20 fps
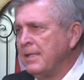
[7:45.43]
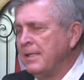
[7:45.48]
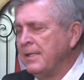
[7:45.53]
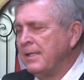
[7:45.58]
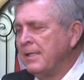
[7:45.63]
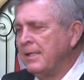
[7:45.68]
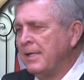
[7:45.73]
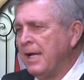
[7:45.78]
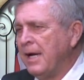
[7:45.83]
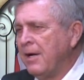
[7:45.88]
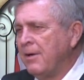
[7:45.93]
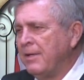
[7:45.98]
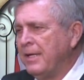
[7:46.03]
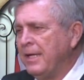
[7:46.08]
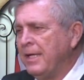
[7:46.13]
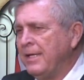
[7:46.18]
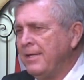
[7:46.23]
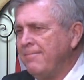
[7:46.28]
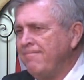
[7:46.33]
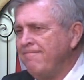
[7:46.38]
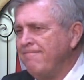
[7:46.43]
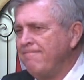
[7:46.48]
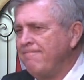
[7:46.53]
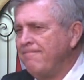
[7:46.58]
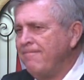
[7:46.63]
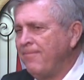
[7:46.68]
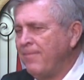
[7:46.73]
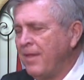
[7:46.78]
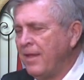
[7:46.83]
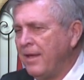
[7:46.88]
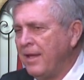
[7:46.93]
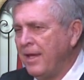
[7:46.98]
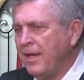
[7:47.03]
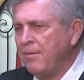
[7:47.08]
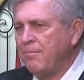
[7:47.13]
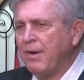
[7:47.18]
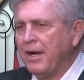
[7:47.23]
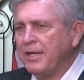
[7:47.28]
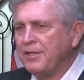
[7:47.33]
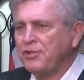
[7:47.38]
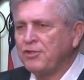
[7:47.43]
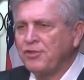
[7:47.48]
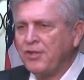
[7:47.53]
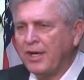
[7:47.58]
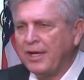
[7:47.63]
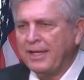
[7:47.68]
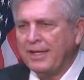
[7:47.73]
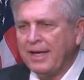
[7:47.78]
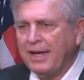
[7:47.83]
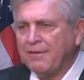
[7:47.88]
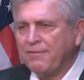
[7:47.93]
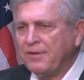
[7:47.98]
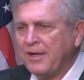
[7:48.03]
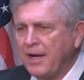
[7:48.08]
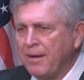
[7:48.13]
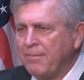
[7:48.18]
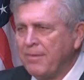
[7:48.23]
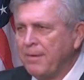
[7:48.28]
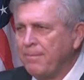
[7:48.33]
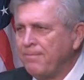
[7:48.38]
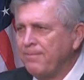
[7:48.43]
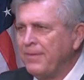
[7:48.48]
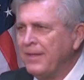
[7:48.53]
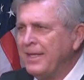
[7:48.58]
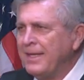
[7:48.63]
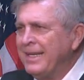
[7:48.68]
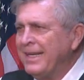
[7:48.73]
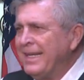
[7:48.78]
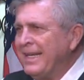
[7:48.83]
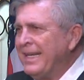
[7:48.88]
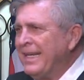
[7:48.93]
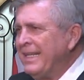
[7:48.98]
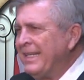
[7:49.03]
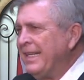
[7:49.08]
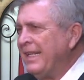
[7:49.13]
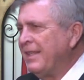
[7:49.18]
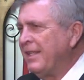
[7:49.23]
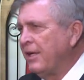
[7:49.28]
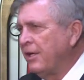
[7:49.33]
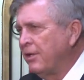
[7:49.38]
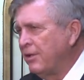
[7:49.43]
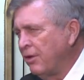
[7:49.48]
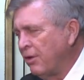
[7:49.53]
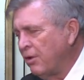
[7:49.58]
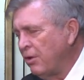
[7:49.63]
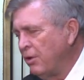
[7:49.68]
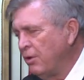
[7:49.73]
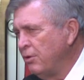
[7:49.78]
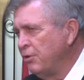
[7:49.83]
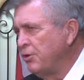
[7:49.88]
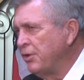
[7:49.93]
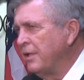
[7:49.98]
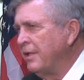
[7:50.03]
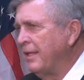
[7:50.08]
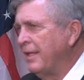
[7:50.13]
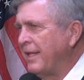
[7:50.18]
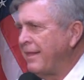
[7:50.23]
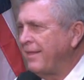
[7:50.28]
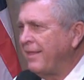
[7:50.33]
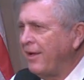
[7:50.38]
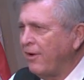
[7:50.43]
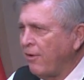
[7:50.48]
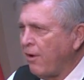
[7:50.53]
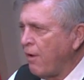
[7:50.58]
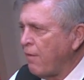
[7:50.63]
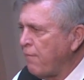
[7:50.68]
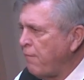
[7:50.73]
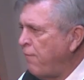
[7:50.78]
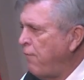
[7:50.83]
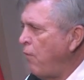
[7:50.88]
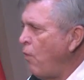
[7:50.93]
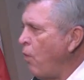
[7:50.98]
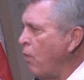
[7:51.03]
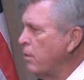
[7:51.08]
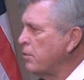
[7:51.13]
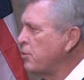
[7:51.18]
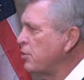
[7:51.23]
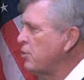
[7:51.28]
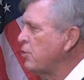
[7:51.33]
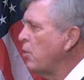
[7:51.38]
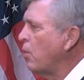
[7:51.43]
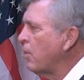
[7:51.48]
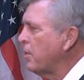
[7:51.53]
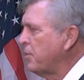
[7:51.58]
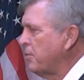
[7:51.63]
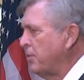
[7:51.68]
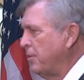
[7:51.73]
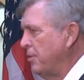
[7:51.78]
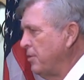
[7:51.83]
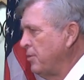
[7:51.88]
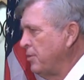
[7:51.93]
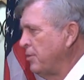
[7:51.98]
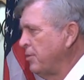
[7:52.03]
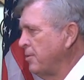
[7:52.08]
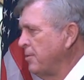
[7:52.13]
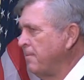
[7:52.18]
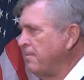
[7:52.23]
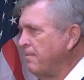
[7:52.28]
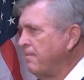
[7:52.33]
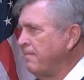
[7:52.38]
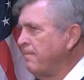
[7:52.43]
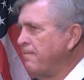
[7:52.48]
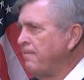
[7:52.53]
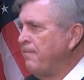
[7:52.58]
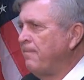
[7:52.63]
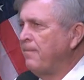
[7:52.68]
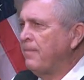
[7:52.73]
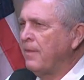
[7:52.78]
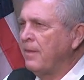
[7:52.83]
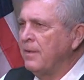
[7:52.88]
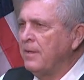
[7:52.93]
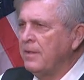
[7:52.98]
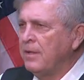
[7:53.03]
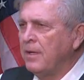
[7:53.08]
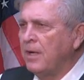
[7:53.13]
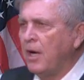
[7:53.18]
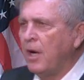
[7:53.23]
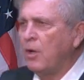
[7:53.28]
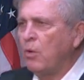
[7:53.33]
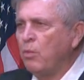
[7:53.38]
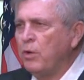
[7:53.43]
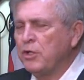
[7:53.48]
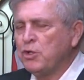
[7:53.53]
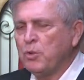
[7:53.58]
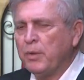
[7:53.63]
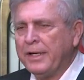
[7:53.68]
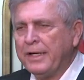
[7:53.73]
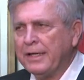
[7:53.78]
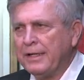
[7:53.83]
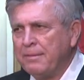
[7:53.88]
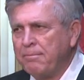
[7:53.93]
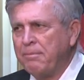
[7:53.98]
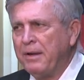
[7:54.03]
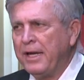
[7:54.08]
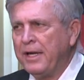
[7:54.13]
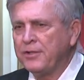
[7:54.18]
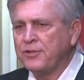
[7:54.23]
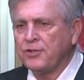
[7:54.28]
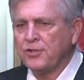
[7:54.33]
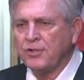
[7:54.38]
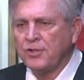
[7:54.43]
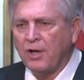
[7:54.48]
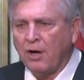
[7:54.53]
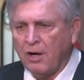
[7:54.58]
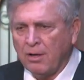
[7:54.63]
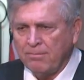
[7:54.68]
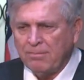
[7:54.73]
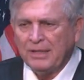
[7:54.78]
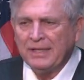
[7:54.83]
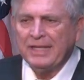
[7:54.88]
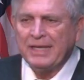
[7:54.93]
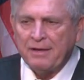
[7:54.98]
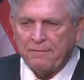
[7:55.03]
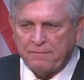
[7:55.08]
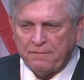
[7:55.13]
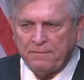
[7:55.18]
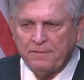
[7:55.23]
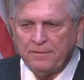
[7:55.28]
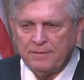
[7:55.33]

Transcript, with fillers: Now, in, in my study, I've come up to the conclusion that there are four sources on which we can base our belief.